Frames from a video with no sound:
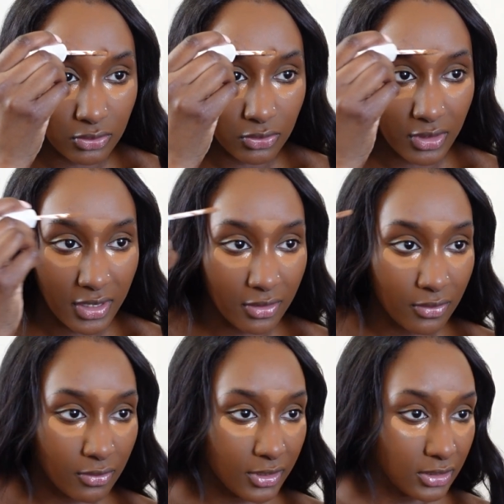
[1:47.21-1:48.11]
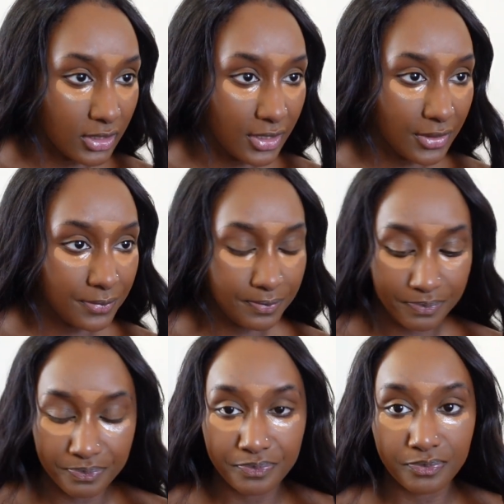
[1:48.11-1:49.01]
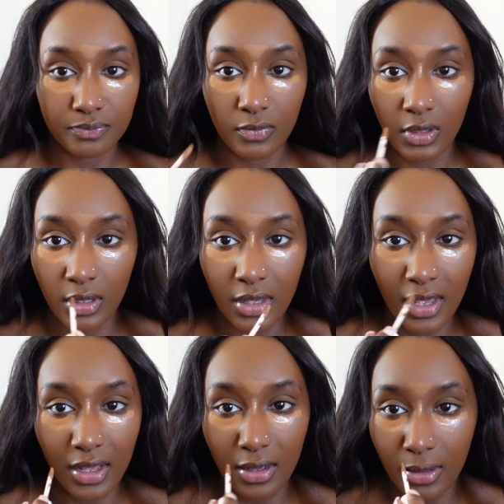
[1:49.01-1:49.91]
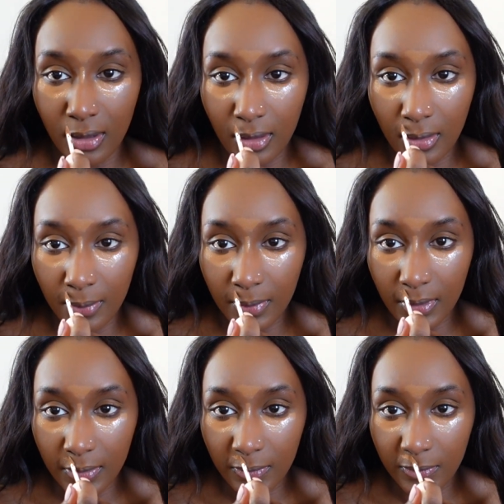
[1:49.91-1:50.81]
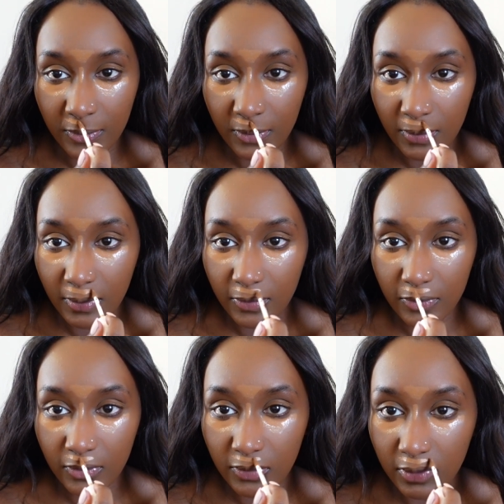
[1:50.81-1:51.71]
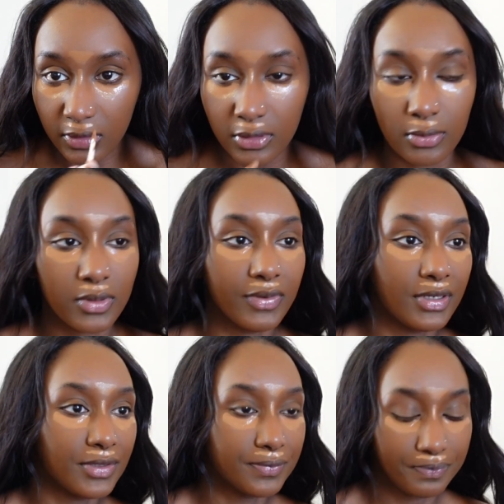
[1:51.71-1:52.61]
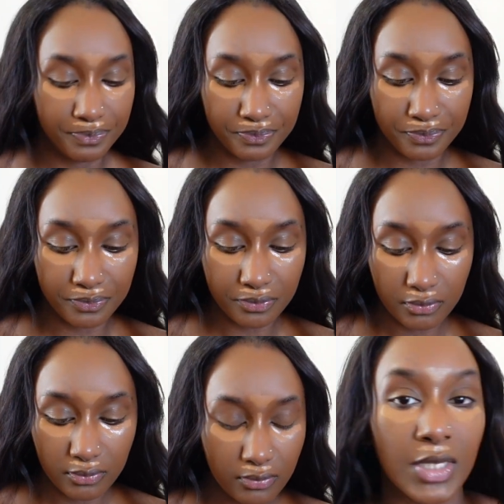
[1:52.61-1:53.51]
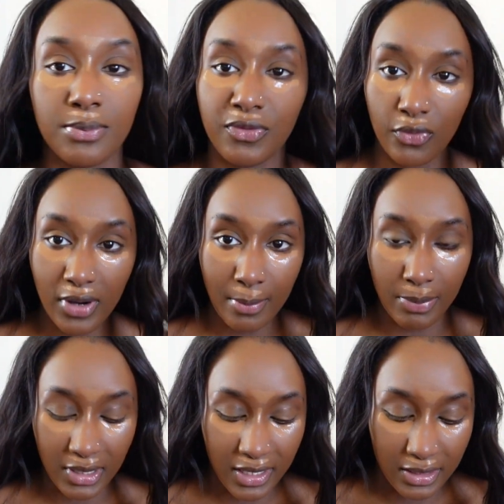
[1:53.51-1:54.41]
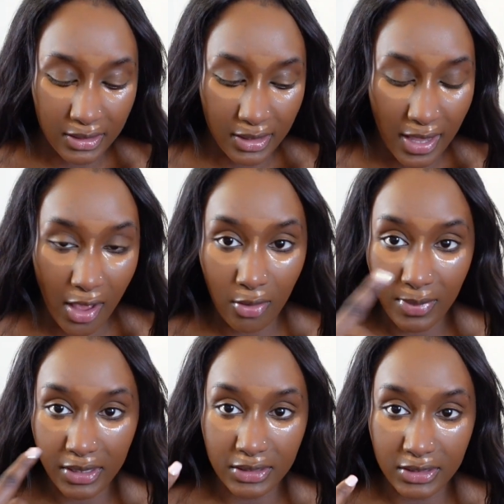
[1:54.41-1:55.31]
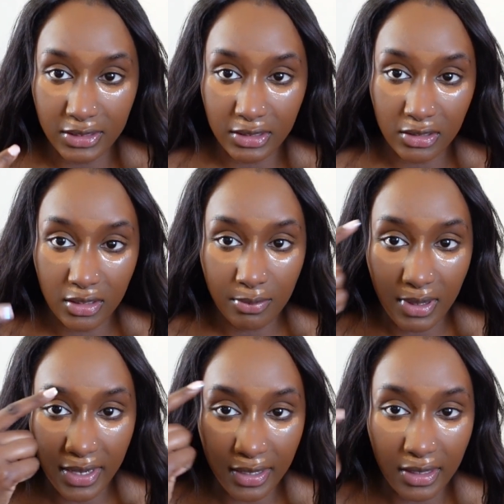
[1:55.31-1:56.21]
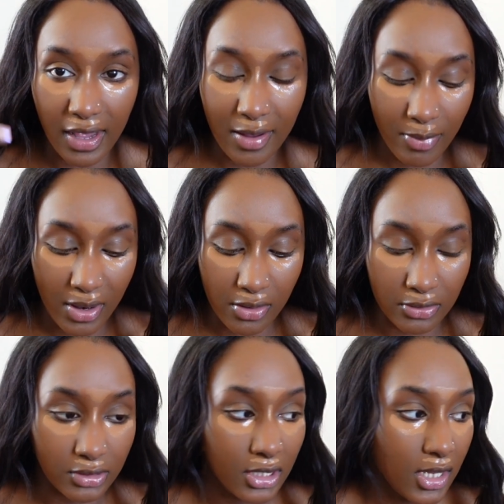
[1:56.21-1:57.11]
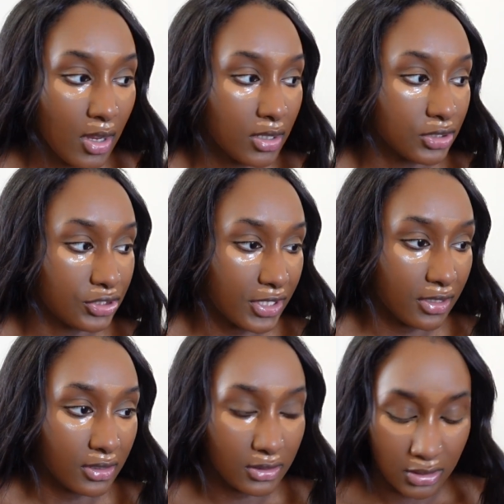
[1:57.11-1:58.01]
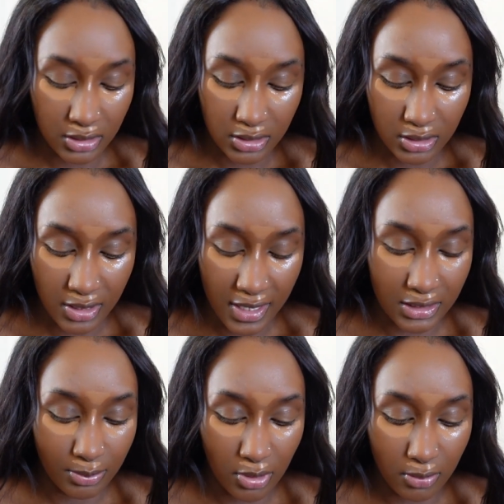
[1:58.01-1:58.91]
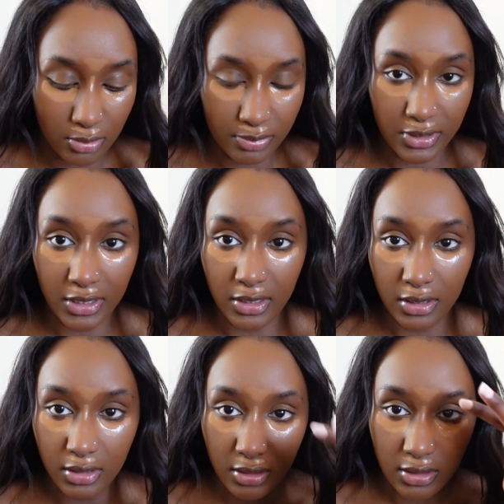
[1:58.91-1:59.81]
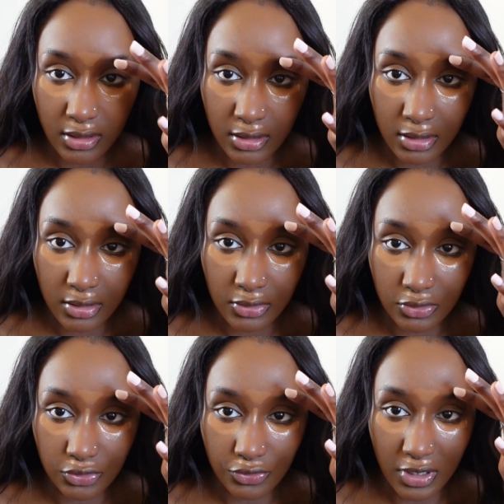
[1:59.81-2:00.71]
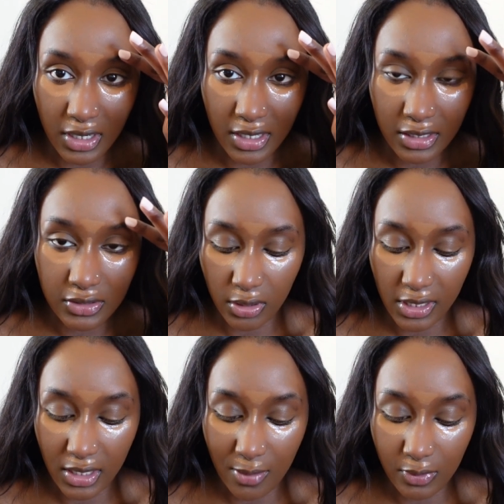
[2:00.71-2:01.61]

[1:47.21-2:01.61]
triangle right there, and just a little bit right there. Before I blend out my concealer, my eyebrow gel has probably dried. Okay, now I'm